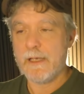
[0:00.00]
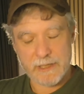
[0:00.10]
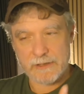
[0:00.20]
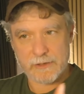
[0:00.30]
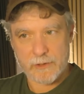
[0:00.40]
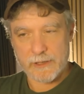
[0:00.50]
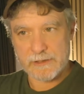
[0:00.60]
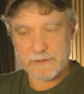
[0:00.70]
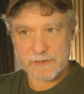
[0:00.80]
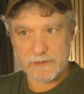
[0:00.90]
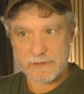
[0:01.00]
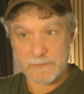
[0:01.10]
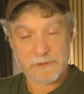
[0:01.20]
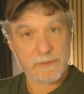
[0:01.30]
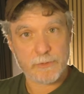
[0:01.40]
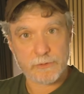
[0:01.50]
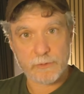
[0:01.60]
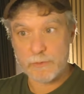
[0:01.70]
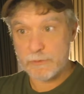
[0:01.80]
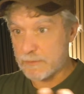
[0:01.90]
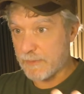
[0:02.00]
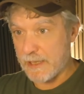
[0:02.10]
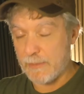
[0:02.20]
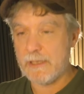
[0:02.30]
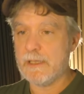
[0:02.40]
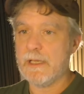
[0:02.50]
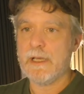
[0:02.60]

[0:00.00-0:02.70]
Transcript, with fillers: Integrations to some simple tools, maybe.